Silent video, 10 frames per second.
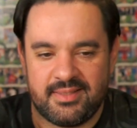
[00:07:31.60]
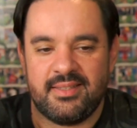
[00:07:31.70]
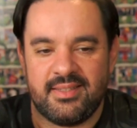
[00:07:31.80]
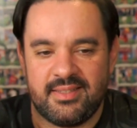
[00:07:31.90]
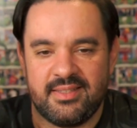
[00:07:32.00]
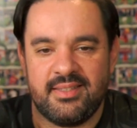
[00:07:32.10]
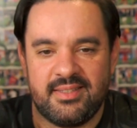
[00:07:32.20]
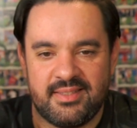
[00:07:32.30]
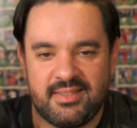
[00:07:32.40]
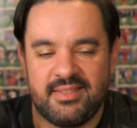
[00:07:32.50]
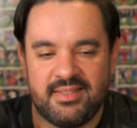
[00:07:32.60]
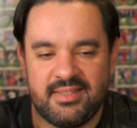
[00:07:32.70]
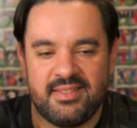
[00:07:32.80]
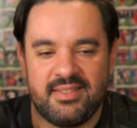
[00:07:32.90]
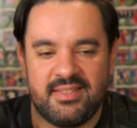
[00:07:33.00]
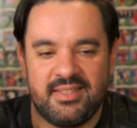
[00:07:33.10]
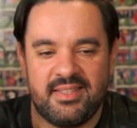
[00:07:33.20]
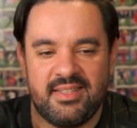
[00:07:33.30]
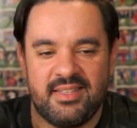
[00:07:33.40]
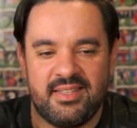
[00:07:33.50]

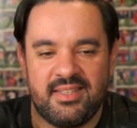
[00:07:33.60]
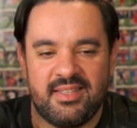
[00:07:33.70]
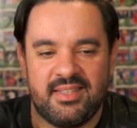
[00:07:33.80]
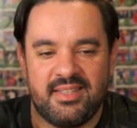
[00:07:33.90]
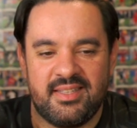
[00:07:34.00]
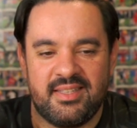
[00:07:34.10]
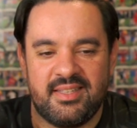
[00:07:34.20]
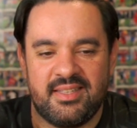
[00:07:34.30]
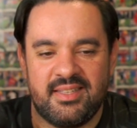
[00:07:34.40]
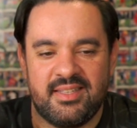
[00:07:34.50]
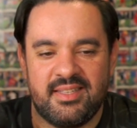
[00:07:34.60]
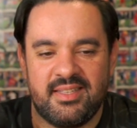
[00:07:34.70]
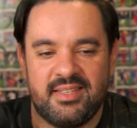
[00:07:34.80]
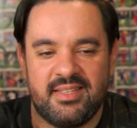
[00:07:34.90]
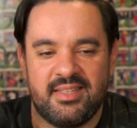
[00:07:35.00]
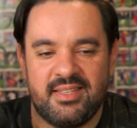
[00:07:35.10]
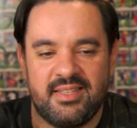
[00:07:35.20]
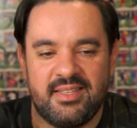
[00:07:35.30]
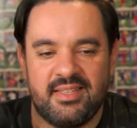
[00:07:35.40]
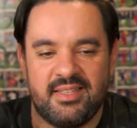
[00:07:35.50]

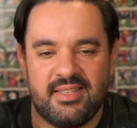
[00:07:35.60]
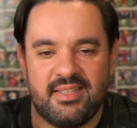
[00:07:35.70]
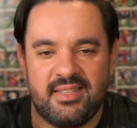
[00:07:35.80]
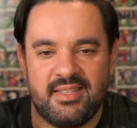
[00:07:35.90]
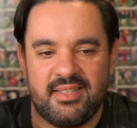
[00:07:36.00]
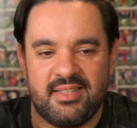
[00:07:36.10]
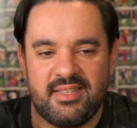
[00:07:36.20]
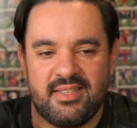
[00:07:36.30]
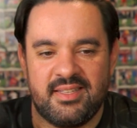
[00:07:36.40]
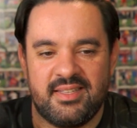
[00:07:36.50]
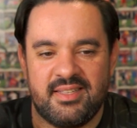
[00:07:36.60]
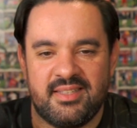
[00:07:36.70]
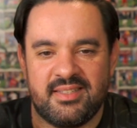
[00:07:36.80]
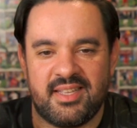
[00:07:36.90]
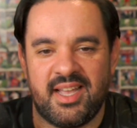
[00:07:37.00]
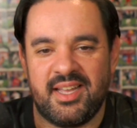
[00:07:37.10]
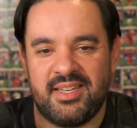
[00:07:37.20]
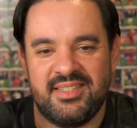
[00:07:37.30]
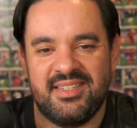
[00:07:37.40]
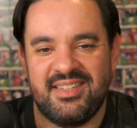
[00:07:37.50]

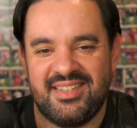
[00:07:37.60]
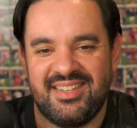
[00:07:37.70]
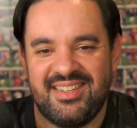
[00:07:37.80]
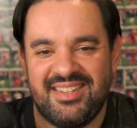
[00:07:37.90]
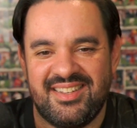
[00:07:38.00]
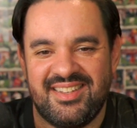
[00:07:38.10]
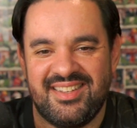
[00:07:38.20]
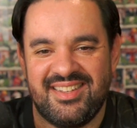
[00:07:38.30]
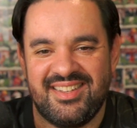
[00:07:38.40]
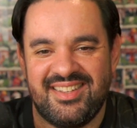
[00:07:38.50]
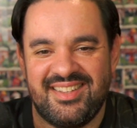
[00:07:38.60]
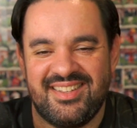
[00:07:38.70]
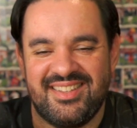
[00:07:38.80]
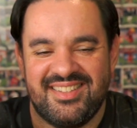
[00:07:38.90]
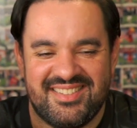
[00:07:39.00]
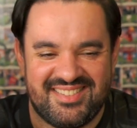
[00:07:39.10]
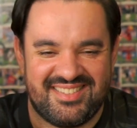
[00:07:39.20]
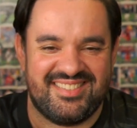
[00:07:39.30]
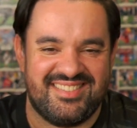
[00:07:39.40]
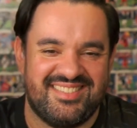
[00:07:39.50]
(not speaking)